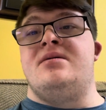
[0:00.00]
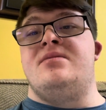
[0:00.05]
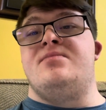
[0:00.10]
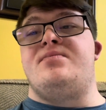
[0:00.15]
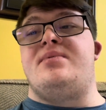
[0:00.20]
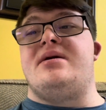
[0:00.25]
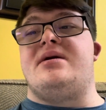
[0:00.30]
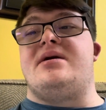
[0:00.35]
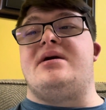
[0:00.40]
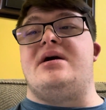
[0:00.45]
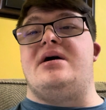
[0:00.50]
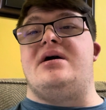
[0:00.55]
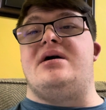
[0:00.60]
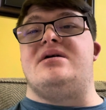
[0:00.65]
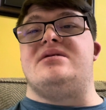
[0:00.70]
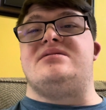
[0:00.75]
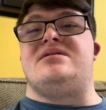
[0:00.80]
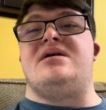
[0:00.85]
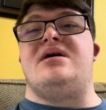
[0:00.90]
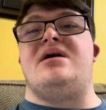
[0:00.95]

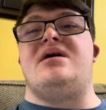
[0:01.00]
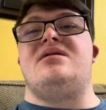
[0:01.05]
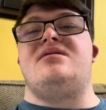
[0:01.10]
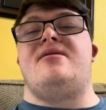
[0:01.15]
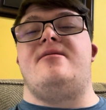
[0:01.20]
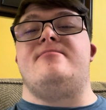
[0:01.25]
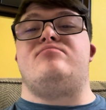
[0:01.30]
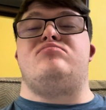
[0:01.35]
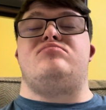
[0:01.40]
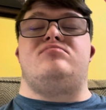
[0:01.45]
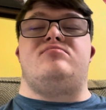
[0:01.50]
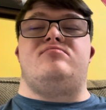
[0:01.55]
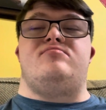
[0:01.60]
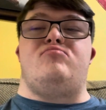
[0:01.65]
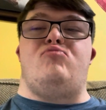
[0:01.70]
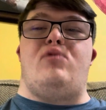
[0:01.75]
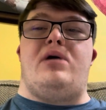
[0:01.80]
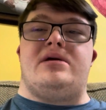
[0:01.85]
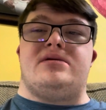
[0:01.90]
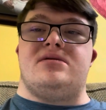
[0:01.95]
Because he loves
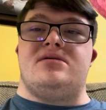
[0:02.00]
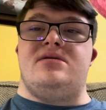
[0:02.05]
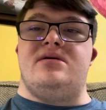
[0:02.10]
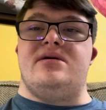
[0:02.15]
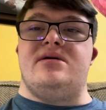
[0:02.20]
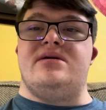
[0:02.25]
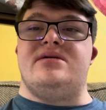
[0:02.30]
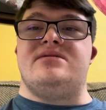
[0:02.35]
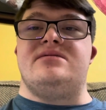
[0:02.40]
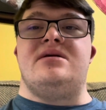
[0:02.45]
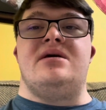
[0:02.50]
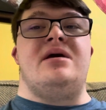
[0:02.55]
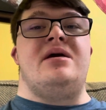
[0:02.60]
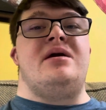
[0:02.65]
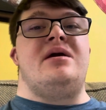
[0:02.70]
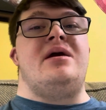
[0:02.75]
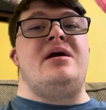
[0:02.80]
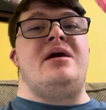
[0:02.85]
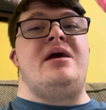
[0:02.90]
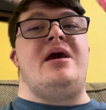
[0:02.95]
wrestling,
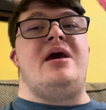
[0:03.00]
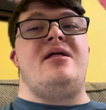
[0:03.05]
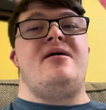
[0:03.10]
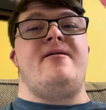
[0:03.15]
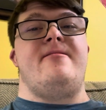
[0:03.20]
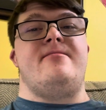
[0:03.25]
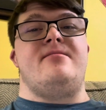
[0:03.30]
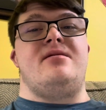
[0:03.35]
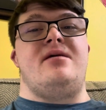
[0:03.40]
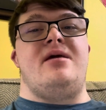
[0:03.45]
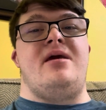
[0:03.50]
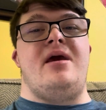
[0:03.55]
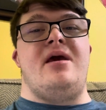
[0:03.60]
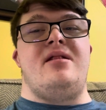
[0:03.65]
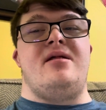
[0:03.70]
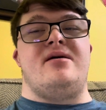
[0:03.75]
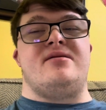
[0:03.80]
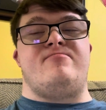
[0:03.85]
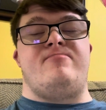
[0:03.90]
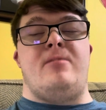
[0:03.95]
he loves, he
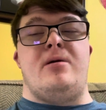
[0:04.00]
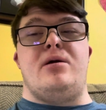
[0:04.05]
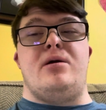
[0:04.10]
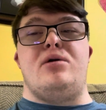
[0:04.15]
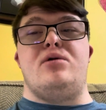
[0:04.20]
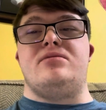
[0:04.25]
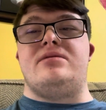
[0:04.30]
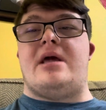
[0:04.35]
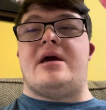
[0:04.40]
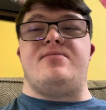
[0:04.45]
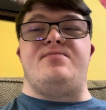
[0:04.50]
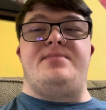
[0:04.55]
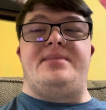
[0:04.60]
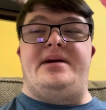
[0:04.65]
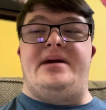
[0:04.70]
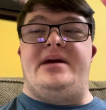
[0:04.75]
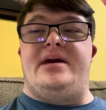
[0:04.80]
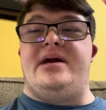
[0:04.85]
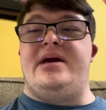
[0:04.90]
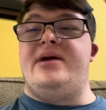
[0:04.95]
loves food like
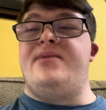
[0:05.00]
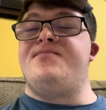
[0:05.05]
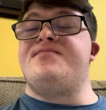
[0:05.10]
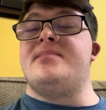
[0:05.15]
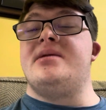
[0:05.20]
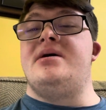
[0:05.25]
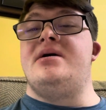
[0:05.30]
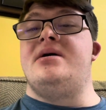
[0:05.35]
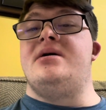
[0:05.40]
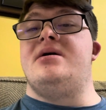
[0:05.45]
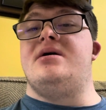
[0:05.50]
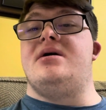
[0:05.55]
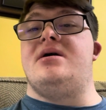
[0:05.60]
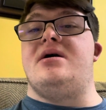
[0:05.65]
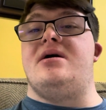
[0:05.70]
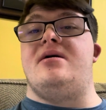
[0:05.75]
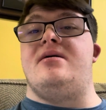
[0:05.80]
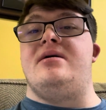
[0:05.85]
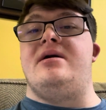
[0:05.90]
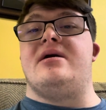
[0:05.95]
me,
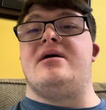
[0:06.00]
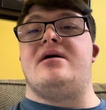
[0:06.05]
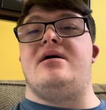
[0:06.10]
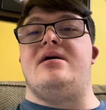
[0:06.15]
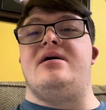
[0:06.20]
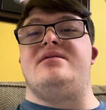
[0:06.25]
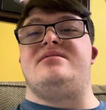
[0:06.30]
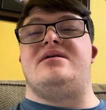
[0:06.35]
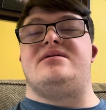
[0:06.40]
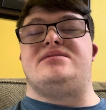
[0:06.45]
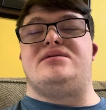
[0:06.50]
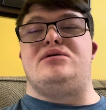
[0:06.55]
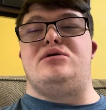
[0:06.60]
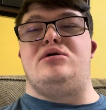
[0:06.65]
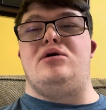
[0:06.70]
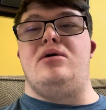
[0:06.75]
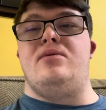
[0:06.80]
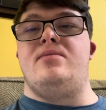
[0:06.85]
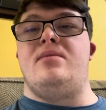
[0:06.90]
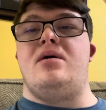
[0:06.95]
uh, he got his
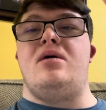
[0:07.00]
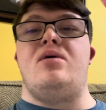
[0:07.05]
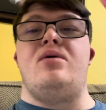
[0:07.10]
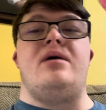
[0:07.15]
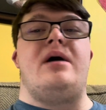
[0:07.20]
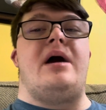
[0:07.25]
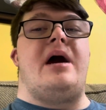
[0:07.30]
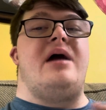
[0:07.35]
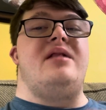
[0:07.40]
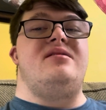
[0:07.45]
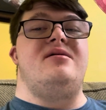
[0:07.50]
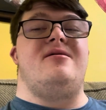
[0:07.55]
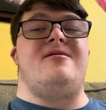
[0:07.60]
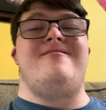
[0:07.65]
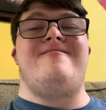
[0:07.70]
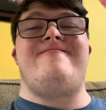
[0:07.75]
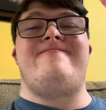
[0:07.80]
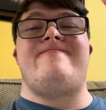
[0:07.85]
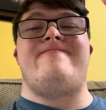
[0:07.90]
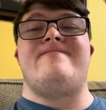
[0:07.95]
humor, I
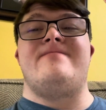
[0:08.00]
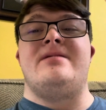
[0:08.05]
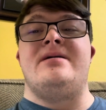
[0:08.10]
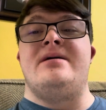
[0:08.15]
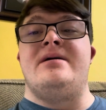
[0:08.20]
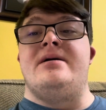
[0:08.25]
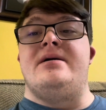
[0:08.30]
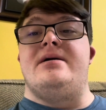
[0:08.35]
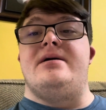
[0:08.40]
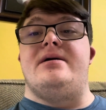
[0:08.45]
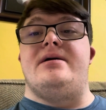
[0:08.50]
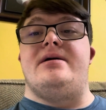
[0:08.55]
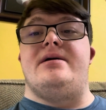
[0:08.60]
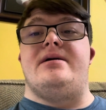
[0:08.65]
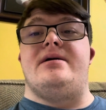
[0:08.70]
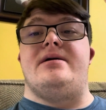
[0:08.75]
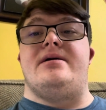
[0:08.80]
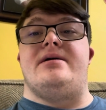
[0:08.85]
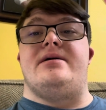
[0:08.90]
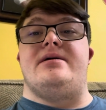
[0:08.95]
love,
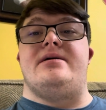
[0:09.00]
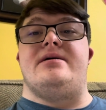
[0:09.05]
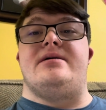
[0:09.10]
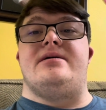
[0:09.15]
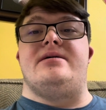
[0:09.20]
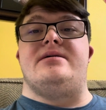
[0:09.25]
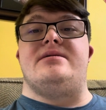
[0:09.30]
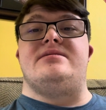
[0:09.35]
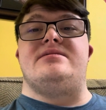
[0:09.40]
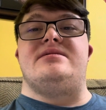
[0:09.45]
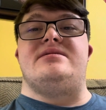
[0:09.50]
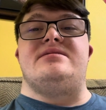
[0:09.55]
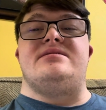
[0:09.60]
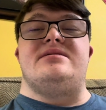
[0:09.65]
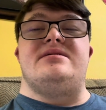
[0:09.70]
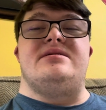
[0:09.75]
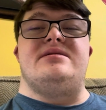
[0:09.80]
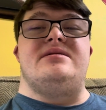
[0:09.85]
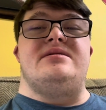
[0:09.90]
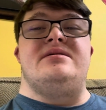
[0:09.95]
and
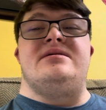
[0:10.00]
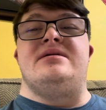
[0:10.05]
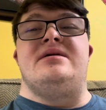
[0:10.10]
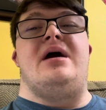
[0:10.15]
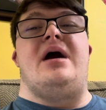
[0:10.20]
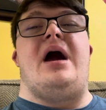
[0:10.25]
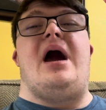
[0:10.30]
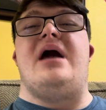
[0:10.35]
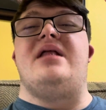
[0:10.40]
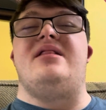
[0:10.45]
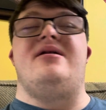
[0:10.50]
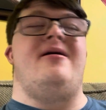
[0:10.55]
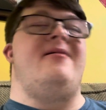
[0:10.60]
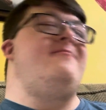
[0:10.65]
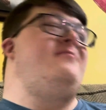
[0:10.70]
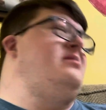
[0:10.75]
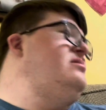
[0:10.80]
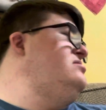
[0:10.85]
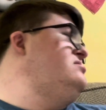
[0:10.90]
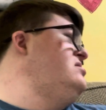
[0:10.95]
I
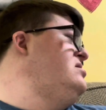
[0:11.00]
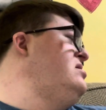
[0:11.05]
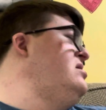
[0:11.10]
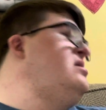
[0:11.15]
love it.